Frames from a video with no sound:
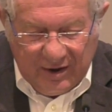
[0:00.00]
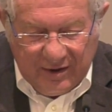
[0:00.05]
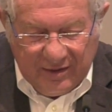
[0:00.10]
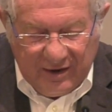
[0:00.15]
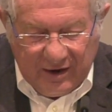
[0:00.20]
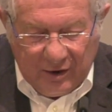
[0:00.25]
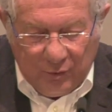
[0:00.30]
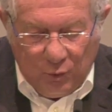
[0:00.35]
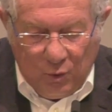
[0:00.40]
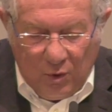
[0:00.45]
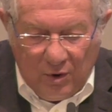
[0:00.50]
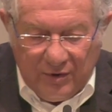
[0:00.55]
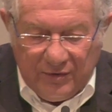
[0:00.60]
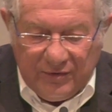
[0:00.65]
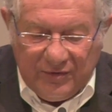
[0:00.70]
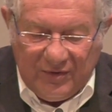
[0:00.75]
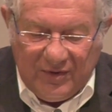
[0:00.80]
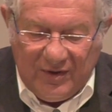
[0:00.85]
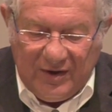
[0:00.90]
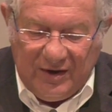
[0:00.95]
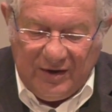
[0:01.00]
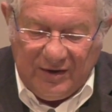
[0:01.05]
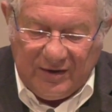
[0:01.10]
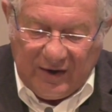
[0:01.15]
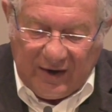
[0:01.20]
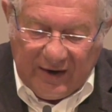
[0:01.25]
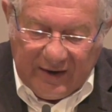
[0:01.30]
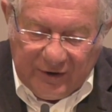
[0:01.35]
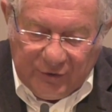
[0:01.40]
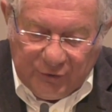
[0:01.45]
there was the
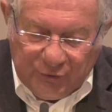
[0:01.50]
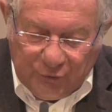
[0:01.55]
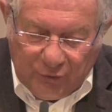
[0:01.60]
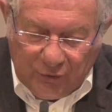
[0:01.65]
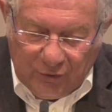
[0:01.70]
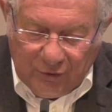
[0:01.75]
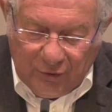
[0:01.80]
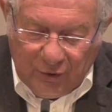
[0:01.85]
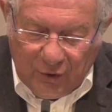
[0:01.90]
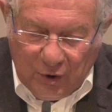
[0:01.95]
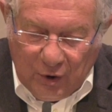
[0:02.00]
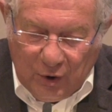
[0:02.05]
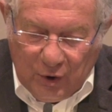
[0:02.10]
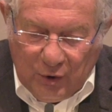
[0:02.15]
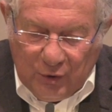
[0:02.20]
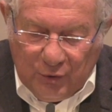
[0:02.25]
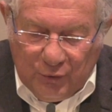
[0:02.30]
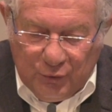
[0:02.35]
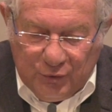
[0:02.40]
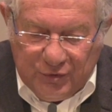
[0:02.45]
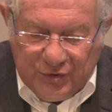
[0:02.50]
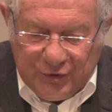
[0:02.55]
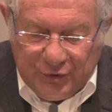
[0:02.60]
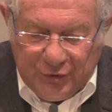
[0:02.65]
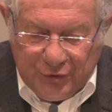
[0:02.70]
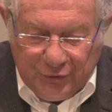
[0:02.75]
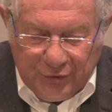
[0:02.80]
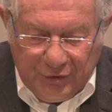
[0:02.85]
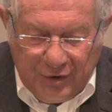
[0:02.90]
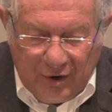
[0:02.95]
intellectual whose
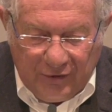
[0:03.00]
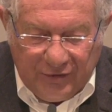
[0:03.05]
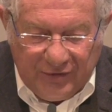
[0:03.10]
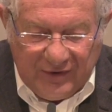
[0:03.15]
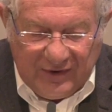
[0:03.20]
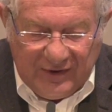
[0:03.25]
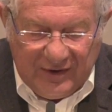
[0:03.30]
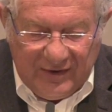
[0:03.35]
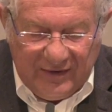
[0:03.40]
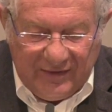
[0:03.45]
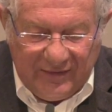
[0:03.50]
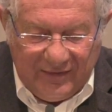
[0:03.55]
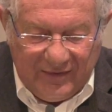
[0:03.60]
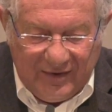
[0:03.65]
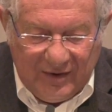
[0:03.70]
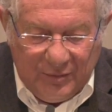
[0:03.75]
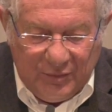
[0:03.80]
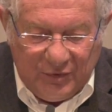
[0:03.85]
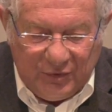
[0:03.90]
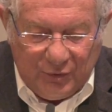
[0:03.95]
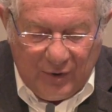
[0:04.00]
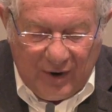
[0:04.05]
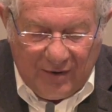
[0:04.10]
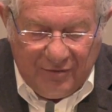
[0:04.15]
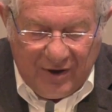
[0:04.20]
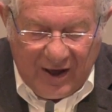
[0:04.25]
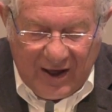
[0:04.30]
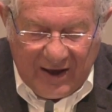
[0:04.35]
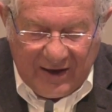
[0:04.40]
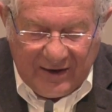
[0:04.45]
curiosity seems to
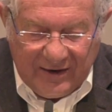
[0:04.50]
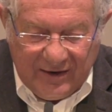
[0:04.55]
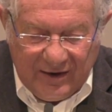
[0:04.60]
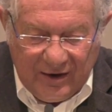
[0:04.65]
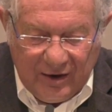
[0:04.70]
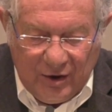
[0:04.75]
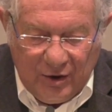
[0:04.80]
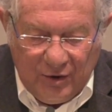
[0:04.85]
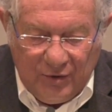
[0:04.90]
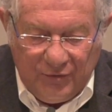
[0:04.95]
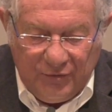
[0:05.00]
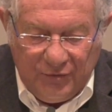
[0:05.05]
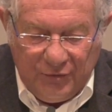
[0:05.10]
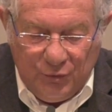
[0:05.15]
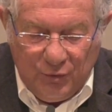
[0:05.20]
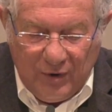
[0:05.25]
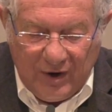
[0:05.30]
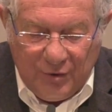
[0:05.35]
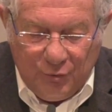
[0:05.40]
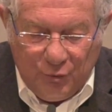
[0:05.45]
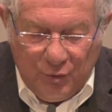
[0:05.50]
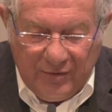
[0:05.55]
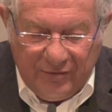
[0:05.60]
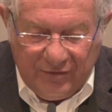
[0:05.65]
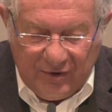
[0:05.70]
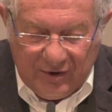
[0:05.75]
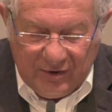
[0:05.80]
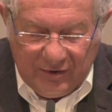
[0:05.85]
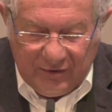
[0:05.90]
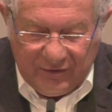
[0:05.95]
have had few
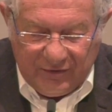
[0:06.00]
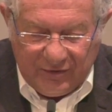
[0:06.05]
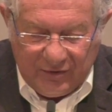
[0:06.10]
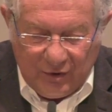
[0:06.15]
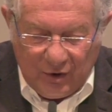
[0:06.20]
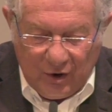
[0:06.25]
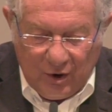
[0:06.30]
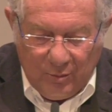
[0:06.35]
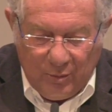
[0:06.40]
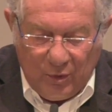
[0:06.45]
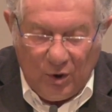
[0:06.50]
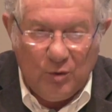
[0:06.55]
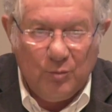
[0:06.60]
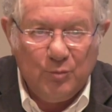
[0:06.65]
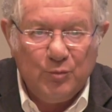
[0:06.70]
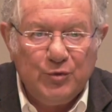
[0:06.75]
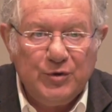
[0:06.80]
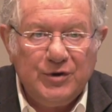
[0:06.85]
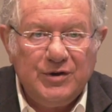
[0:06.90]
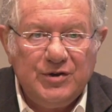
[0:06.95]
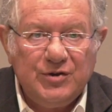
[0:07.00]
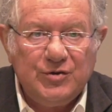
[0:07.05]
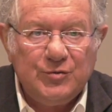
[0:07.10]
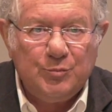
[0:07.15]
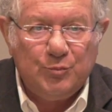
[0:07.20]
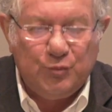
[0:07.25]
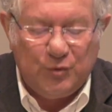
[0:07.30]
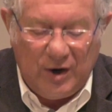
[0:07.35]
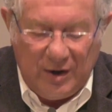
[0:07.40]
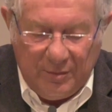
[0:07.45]
equivalents among British
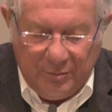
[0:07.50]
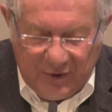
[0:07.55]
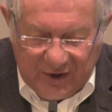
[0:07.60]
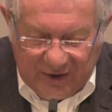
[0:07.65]
prime